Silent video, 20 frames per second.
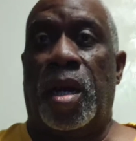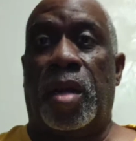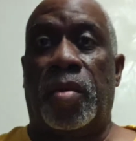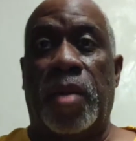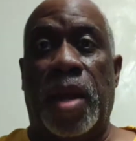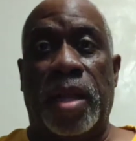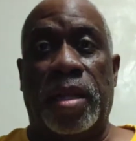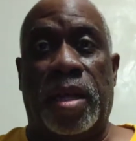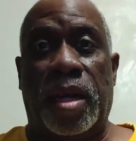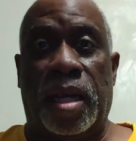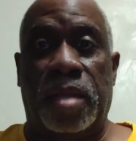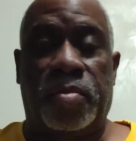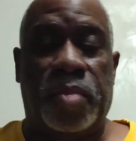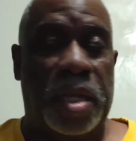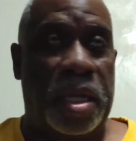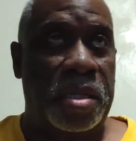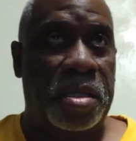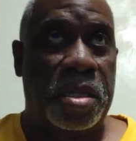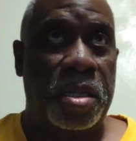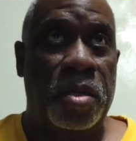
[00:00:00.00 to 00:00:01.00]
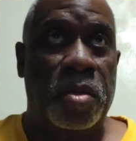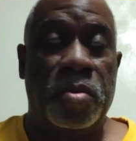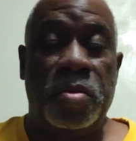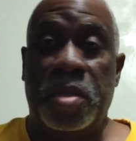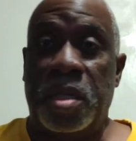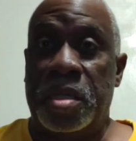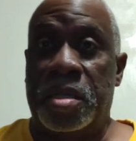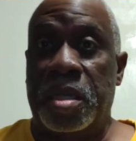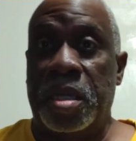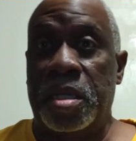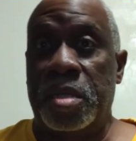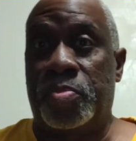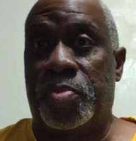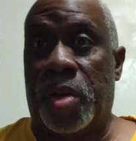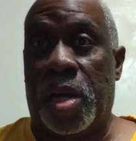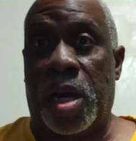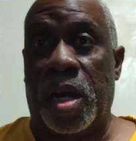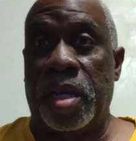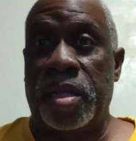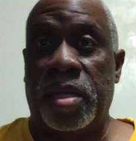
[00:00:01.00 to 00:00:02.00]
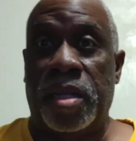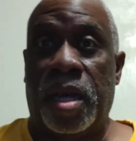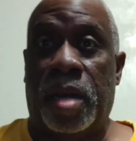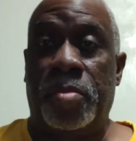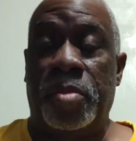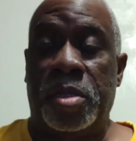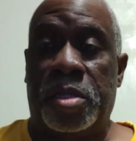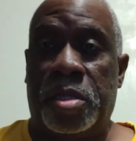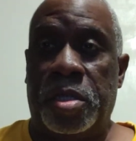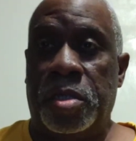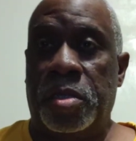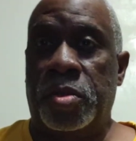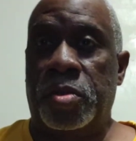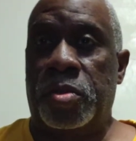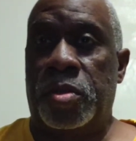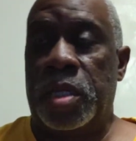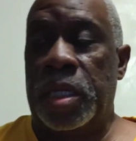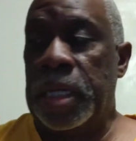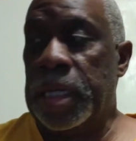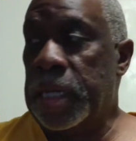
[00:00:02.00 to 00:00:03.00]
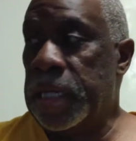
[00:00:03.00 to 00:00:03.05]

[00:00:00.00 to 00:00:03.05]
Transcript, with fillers: All right, God bless you. This is part number two.